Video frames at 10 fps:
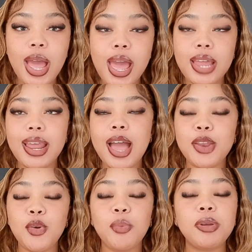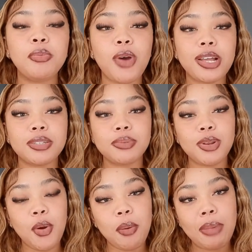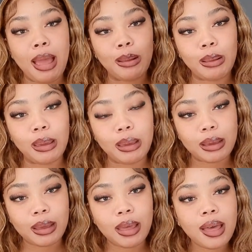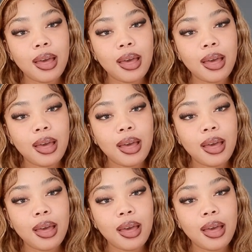and I know people have been on my neck.